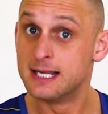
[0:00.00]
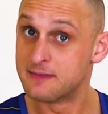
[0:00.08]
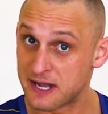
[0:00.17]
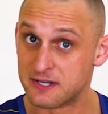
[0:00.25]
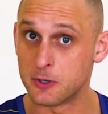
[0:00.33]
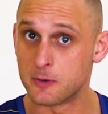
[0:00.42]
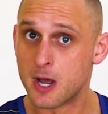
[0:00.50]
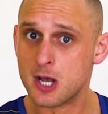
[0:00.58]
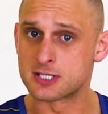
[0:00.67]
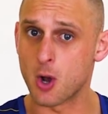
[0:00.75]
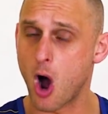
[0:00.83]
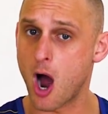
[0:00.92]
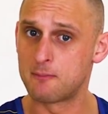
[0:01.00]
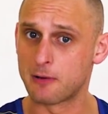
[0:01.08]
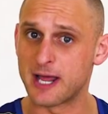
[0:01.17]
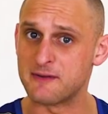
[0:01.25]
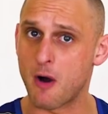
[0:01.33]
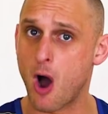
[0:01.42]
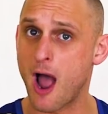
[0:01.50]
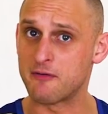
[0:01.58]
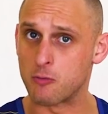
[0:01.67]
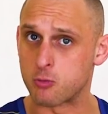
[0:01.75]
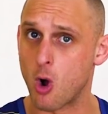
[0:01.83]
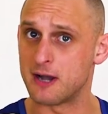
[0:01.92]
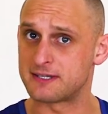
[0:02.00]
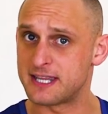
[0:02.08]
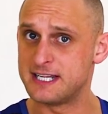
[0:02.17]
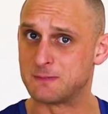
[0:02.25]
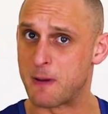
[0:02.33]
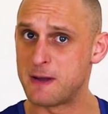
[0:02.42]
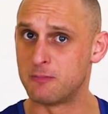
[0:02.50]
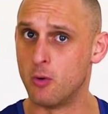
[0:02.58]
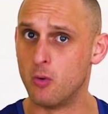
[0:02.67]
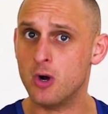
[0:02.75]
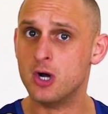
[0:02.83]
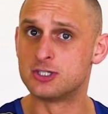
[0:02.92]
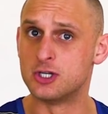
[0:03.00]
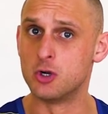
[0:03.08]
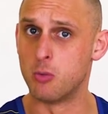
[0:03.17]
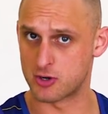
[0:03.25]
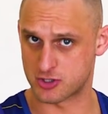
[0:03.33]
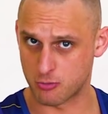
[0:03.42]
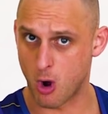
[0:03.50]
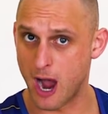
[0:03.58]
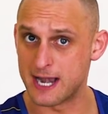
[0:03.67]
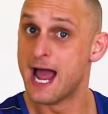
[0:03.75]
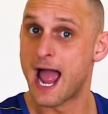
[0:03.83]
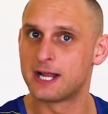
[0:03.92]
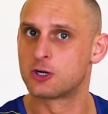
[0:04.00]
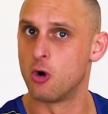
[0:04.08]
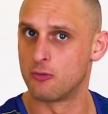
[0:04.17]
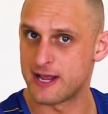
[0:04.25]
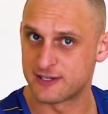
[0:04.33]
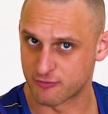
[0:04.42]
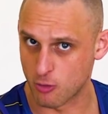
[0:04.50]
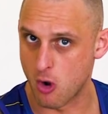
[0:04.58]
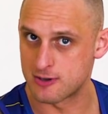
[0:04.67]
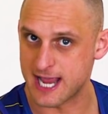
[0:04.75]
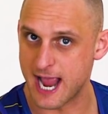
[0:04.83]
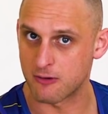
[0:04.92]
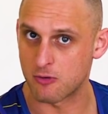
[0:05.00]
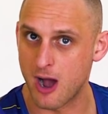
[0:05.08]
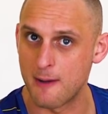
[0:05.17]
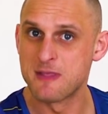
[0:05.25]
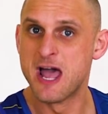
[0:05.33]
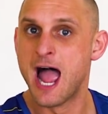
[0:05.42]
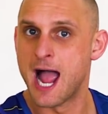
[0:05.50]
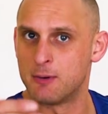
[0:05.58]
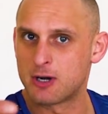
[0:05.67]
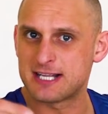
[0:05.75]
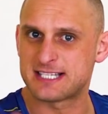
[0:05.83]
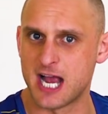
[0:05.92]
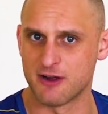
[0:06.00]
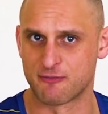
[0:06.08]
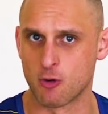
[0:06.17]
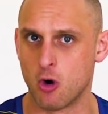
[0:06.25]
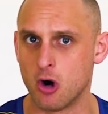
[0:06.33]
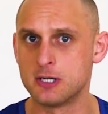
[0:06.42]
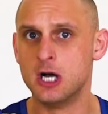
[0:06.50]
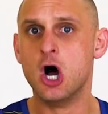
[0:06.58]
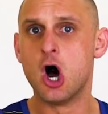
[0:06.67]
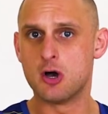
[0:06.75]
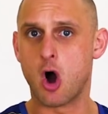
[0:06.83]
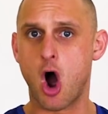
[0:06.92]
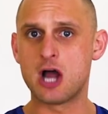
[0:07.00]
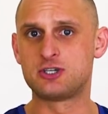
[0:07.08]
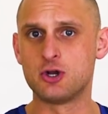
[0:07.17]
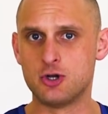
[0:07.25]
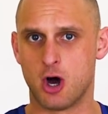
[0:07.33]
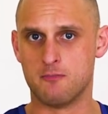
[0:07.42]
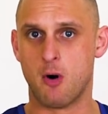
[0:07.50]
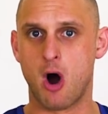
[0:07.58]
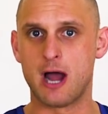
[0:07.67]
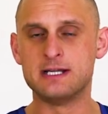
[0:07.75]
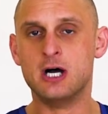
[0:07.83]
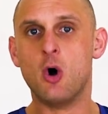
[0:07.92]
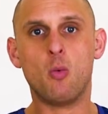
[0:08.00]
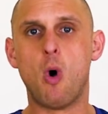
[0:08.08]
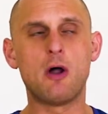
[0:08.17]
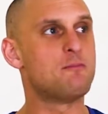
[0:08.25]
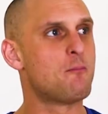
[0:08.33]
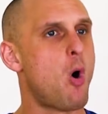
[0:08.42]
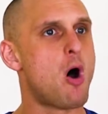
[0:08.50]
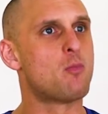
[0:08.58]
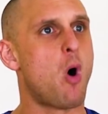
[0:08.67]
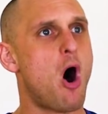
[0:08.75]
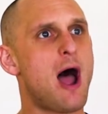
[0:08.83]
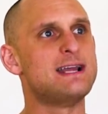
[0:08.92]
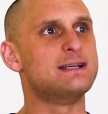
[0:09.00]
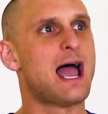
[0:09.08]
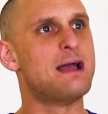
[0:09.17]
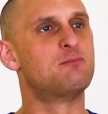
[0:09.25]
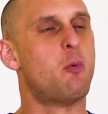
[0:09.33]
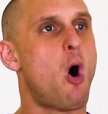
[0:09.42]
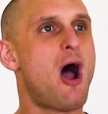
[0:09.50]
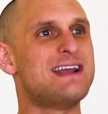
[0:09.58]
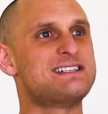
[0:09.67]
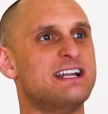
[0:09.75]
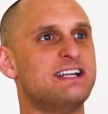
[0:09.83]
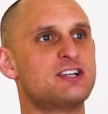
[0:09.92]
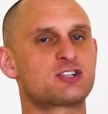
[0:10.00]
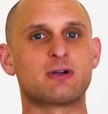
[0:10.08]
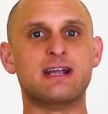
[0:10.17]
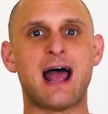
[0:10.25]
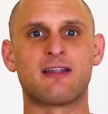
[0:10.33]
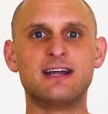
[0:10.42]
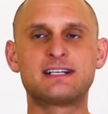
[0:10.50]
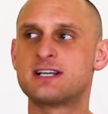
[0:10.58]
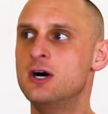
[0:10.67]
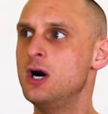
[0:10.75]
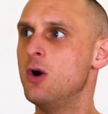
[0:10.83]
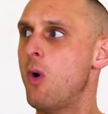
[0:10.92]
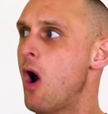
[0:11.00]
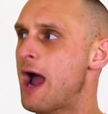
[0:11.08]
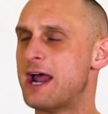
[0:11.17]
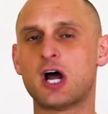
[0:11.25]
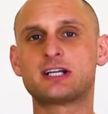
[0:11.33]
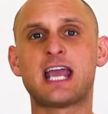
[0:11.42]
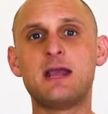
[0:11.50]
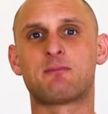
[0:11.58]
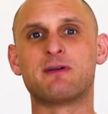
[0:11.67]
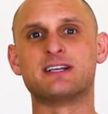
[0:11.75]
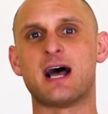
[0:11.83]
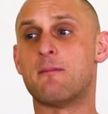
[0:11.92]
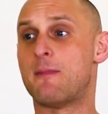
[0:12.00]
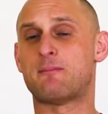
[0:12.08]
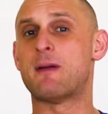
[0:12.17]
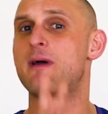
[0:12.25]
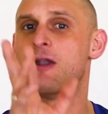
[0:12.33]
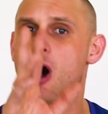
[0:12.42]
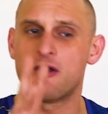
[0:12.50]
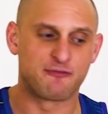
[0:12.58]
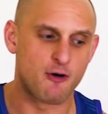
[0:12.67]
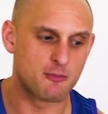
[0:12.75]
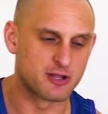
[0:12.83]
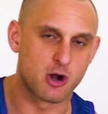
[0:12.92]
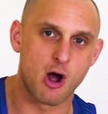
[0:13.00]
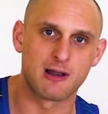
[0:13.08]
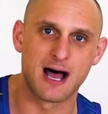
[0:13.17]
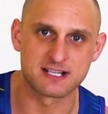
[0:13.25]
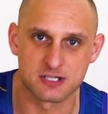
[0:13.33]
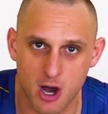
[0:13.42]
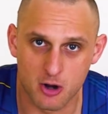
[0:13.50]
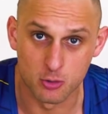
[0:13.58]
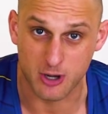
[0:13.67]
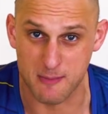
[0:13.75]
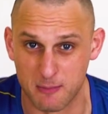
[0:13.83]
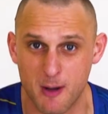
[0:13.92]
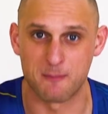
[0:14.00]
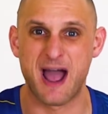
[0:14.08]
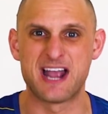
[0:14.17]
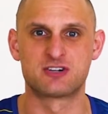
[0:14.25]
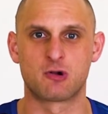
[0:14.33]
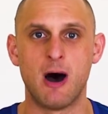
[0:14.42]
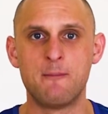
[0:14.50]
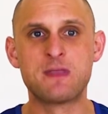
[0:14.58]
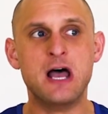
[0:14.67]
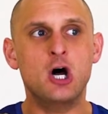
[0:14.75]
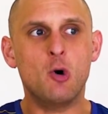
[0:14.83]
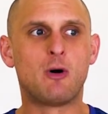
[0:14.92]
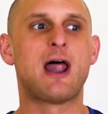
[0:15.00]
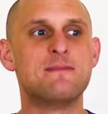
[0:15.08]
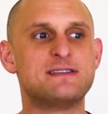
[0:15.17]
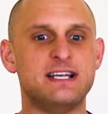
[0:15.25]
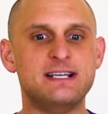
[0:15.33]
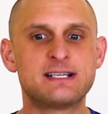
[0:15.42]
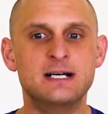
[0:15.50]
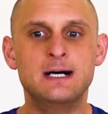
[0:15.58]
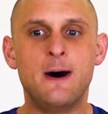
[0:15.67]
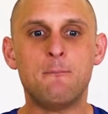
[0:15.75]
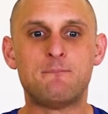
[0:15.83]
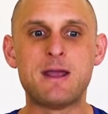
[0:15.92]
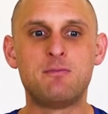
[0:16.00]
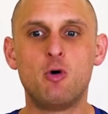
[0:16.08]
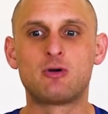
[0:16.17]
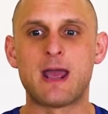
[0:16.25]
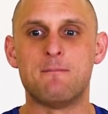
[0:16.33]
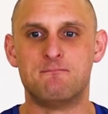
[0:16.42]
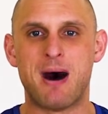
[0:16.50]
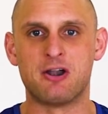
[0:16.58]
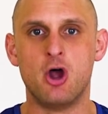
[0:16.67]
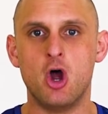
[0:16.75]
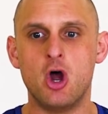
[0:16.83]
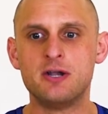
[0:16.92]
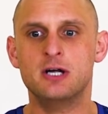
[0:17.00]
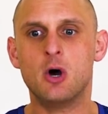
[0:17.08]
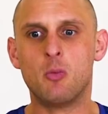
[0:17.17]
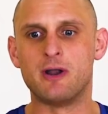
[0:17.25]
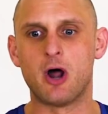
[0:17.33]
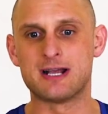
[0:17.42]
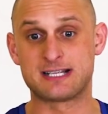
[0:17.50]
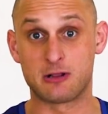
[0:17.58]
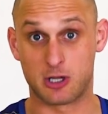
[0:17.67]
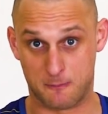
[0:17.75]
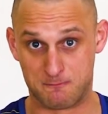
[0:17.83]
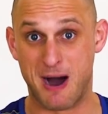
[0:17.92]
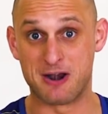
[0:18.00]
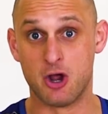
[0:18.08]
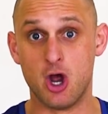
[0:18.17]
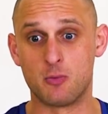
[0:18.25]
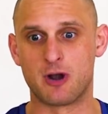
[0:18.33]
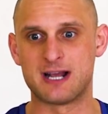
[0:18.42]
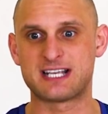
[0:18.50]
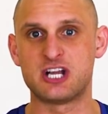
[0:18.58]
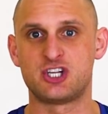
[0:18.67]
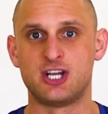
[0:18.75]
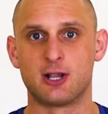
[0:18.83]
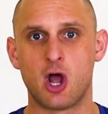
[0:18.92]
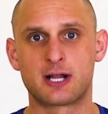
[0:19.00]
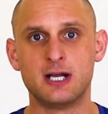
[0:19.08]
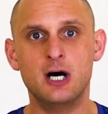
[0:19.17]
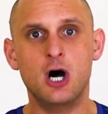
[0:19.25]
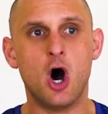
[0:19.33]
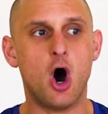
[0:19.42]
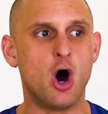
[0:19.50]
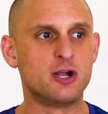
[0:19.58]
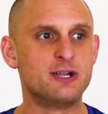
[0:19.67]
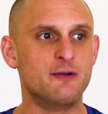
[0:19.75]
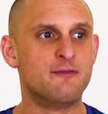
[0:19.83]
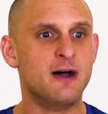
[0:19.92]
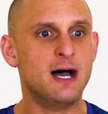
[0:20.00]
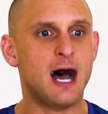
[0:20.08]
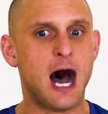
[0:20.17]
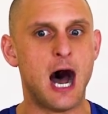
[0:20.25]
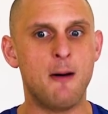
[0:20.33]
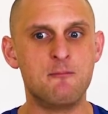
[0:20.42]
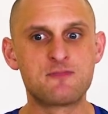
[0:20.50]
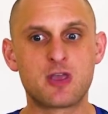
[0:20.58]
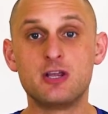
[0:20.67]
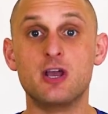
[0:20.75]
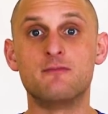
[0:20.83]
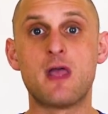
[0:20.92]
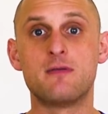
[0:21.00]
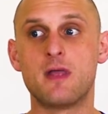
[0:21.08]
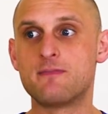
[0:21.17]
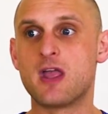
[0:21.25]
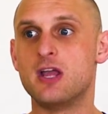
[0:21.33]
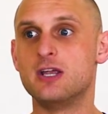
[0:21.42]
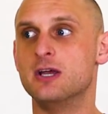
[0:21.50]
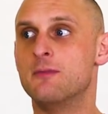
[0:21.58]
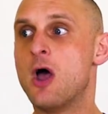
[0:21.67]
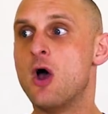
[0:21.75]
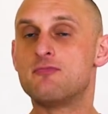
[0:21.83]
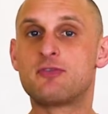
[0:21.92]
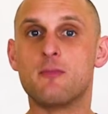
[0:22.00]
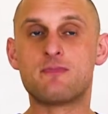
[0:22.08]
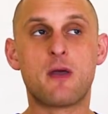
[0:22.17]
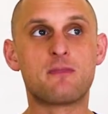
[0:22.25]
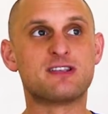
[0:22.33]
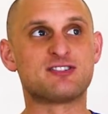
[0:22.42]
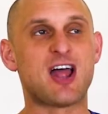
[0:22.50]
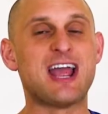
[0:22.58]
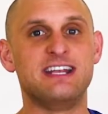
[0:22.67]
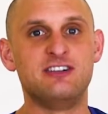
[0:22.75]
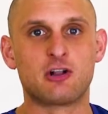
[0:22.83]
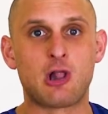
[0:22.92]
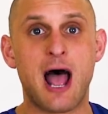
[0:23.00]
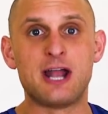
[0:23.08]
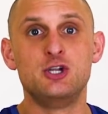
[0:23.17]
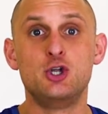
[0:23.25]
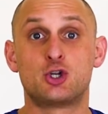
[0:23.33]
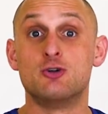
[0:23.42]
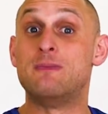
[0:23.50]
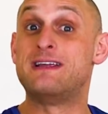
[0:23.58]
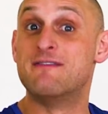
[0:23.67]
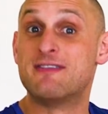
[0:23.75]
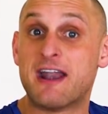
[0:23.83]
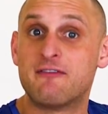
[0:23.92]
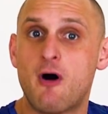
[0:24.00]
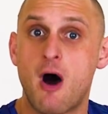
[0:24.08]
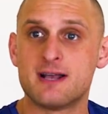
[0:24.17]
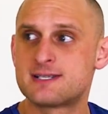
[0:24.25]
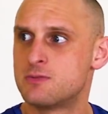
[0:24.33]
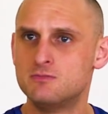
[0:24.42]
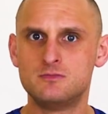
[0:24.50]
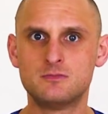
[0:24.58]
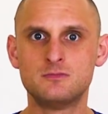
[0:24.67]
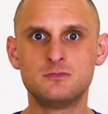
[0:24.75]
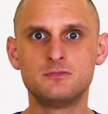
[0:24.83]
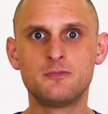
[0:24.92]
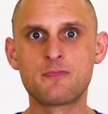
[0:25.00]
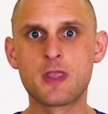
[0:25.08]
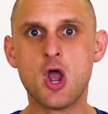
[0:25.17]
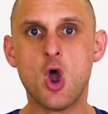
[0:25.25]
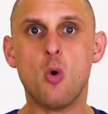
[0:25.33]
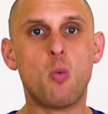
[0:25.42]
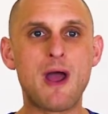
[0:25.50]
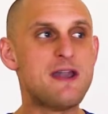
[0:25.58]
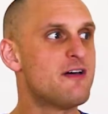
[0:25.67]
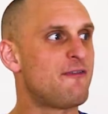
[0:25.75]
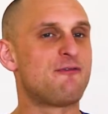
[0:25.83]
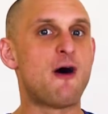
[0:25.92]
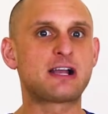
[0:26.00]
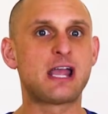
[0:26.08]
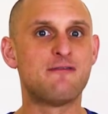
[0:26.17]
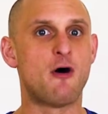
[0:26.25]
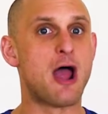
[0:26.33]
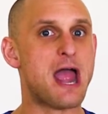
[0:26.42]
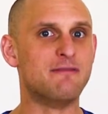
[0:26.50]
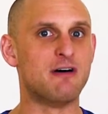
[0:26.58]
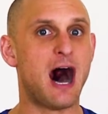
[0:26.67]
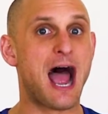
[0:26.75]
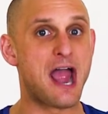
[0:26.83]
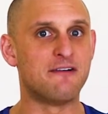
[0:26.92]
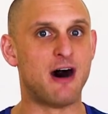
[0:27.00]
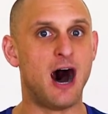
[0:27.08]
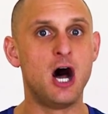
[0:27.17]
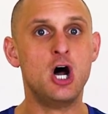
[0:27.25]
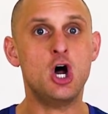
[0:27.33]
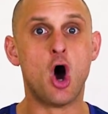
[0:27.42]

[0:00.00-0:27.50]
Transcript: They do. So I believe I have a right for these people to do what's right and call these frauds out, right? And when I say a fraud, I do not mind. What, what, why, why is an industry, Alex? Why? And I keep bringing it up. And I had a fight with a guy last night who came on my page, right? What happens is people get butthurt when I say, like, butthurt when I say shit like, oh, you, um, you stay in your lane, you shouldn't be given that advice. When the fuck have I ever, ever,